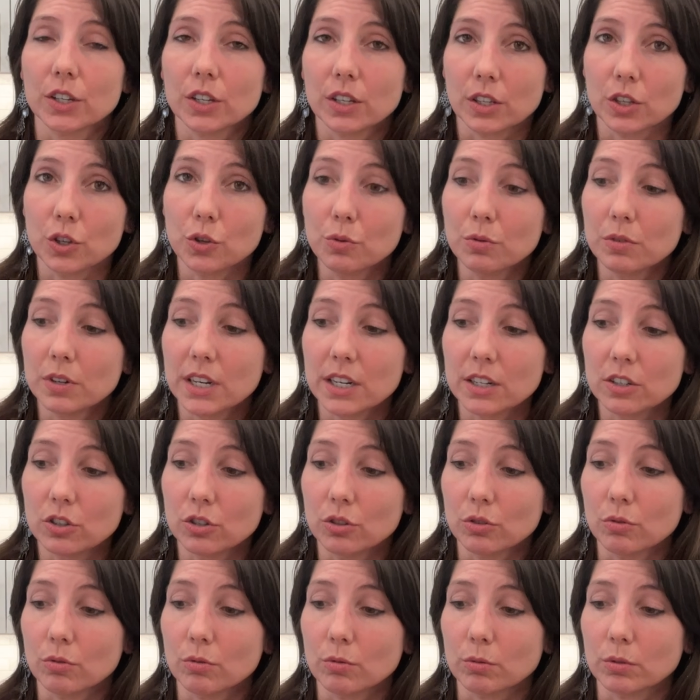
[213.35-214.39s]
You need
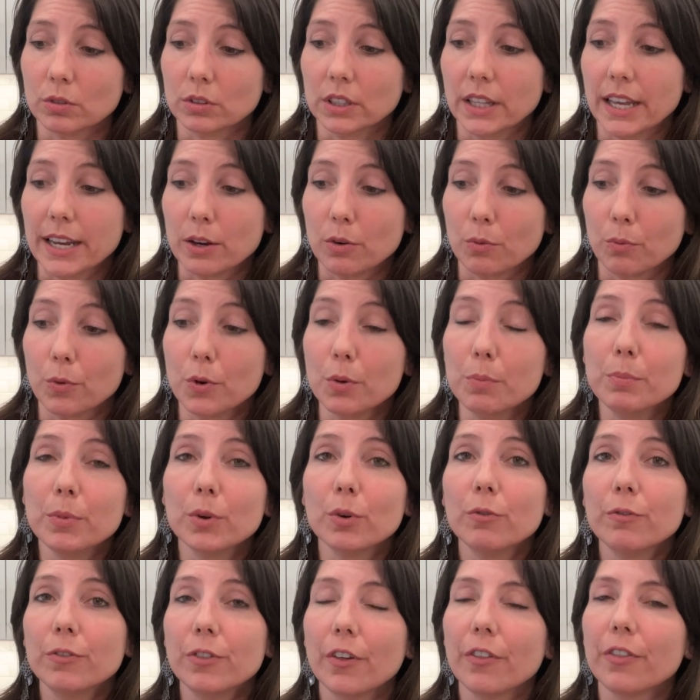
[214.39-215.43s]
to like
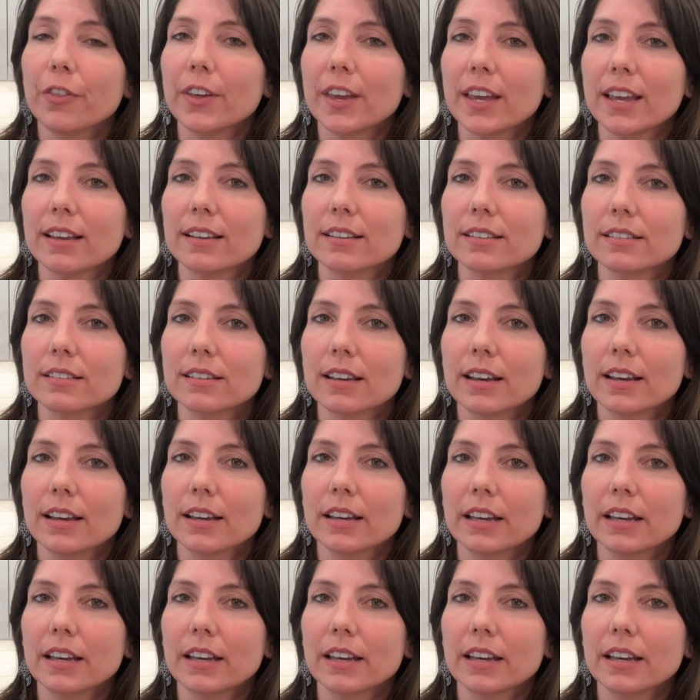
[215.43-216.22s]
remove the things.